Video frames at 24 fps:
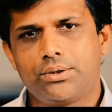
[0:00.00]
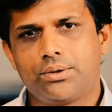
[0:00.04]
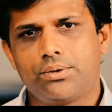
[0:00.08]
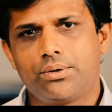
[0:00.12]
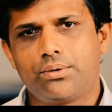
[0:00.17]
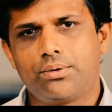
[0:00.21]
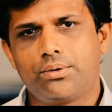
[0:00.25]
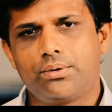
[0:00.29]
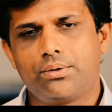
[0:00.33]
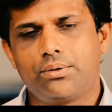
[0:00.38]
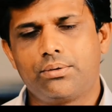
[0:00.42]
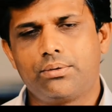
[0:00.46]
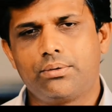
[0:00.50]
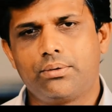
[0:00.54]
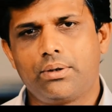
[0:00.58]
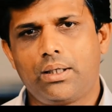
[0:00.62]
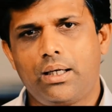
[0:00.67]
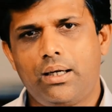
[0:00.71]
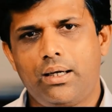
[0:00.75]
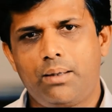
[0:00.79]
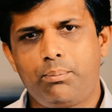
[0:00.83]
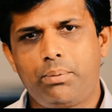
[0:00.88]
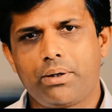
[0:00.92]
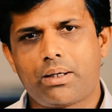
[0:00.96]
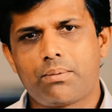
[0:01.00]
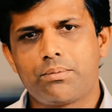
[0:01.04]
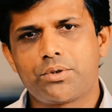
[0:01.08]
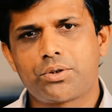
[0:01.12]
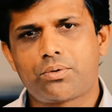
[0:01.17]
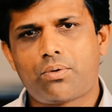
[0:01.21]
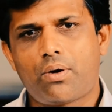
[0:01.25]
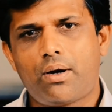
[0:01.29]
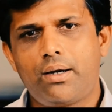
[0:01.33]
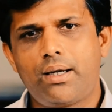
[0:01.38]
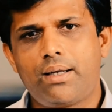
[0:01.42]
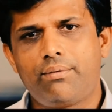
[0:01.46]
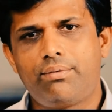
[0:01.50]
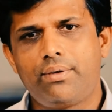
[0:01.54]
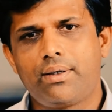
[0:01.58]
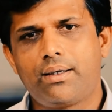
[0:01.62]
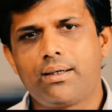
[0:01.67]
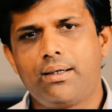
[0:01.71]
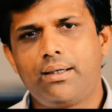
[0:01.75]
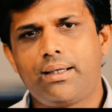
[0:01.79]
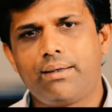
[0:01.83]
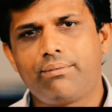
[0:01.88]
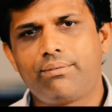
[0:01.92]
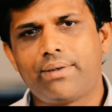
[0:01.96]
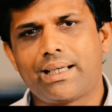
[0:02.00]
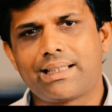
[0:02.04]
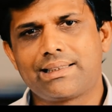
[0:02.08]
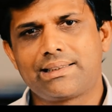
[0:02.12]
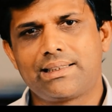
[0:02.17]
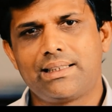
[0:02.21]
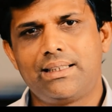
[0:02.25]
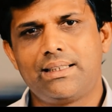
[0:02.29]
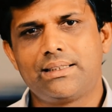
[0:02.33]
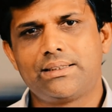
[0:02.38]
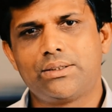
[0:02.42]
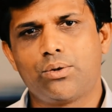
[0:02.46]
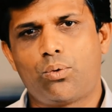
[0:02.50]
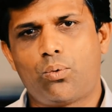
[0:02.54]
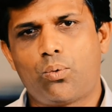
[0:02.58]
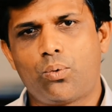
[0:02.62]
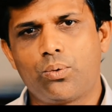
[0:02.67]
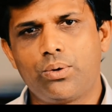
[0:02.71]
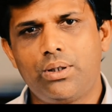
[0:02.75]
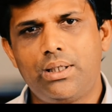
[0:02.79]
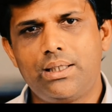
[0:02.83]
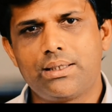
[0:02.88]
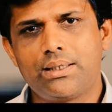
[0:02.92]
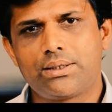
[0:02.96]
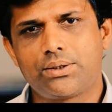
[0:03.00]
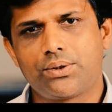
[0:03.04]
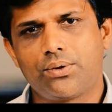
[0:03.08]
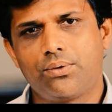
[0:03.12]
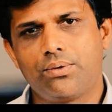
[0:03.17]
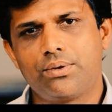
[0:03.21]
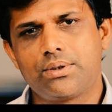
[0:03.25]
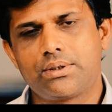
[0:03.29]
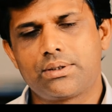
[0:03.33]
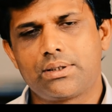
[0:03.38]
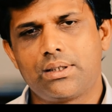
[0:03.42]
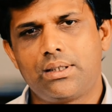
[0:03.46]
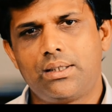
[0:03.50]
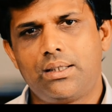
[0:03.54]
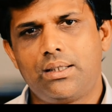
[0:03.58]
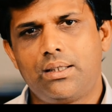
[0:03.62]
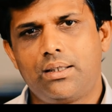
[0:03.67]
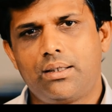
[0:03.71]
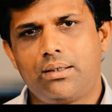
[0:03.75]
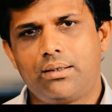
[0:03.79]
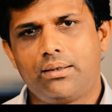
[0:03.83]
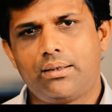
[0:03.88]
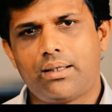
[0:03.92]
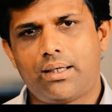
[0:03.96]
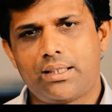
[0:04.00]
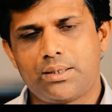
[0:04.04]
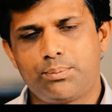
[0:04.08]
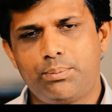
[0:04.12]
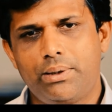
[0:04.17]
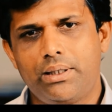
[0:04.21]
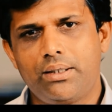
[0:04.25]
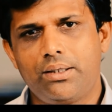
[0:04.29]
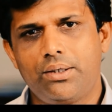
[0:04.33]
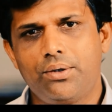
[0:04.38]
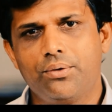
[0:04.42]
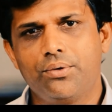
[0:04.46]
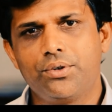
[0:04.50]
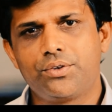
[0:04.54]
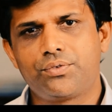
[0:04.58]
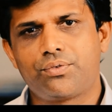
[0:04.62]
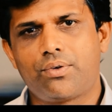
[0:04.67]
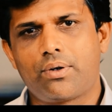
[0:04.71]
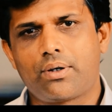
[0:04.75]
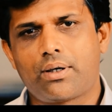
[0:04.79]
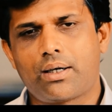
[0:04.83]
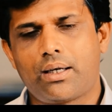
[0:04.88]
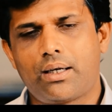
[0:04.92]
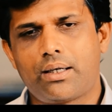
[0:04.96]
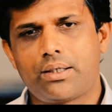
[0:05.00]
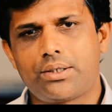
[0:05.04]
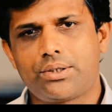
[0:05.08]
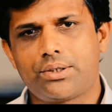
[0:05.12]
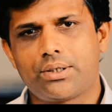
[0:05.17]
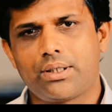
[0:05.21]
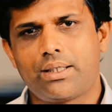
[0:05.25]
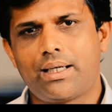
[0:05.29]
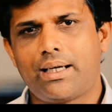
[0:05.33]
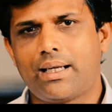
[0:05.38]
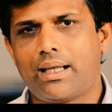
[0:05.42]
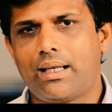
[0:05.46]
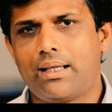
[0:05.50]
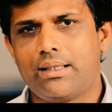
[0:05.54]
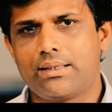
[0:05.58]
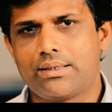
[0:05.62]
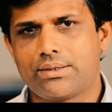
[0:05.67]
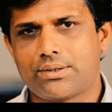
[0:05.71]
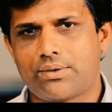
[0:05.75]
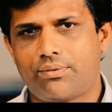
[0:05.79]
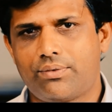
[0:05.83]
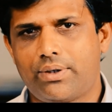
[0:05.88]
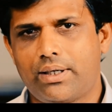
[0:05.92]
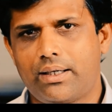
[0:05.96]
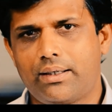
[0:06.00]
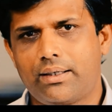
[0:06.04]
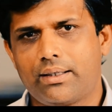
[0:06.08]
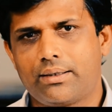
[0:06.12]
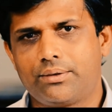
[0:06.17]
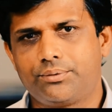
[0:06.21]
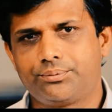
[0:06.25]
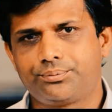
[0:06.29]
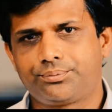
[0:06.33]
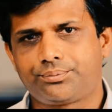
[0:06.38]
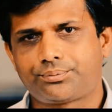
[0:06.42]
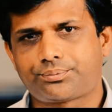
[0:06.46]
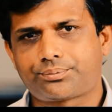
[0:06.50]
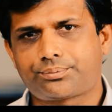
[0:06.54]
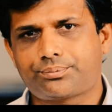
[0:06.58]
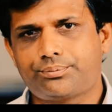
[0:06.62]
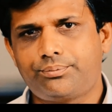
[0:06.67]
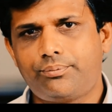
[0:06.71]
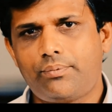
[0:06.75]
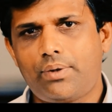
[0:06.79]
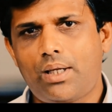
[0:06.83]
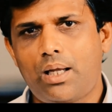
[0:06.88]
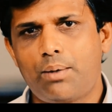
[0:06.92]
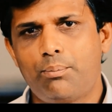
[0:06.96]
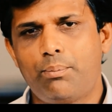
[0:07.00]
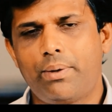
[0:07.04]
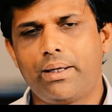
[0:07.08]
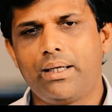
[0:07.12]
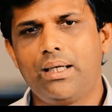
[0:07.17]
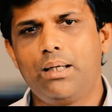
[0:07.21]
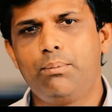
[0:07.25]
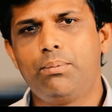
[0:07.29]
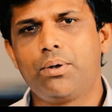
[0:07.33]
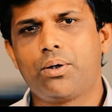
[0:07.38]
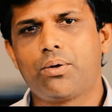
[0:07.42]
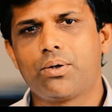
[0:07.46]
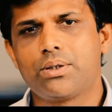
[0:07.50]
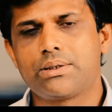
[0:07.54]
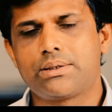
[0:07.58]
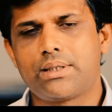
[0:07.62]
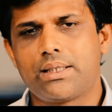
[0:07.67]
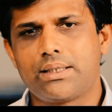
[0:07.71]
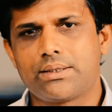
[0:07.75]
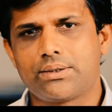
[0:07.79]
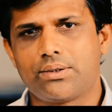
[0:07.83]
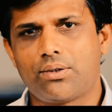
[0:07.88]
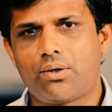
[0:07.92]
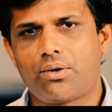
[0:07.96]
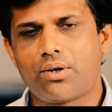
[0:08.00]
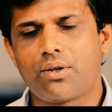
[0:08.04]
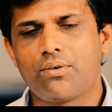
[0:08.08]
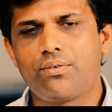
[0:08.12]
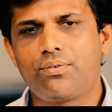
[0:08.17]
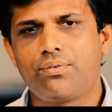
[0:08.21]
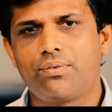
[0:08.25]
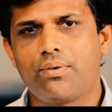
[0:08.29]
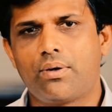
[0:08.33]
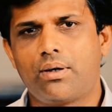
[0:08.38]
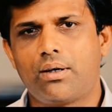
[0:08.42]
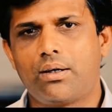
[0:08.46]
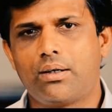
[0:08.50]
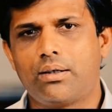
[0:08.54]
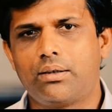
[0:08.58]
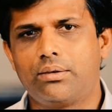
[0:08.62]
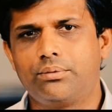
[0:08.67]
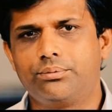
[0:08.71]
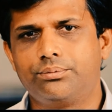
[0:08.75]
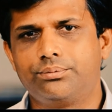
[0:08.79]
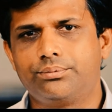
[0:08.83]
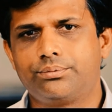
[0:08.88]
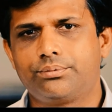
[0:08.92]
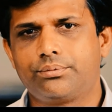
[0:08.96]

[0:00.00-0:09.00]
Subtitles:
So it becomes quite difficult if Excel is the only source that is being used for collection and analysis of data, mainly because there is a lot of